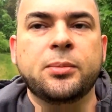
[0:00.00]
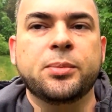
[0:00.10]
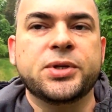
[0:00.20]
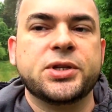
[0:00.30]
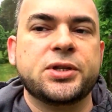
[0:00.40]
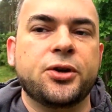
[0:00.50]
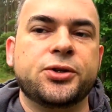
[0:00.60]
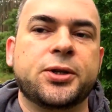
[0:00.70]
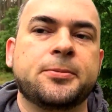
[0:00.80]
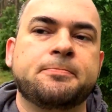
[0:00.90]
business
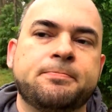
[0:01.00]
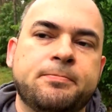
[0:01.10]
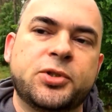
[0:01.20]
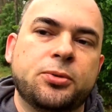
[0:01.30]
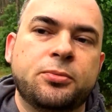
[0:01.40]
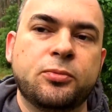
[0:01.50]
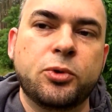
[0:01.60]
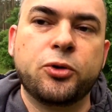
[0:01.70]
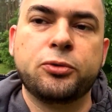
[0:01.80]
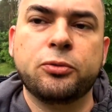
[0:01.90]
logic. So
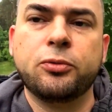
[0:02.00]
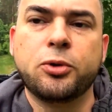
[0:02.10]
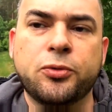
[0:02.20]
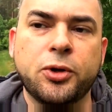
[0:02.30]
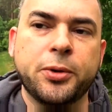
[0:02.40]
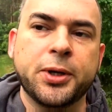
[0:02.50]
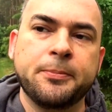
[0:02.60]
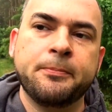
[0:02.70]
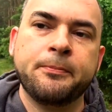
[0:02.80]
worth knowing.